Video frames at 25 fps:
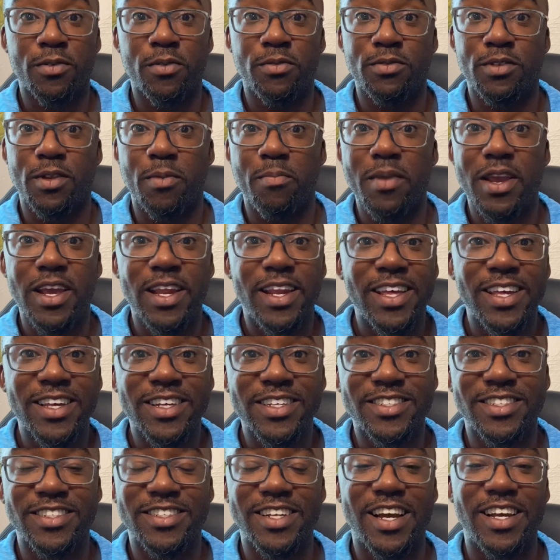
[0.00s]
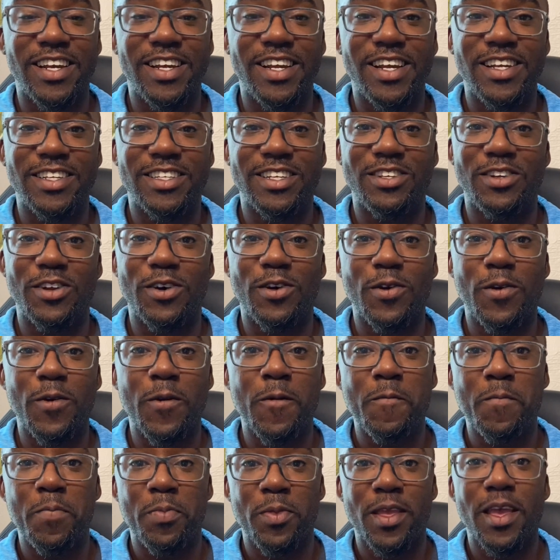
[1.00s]
the medias and I need to know
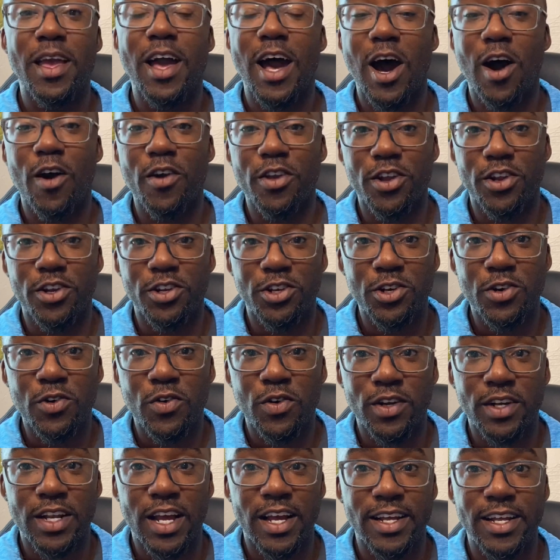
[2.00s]
how you're doing.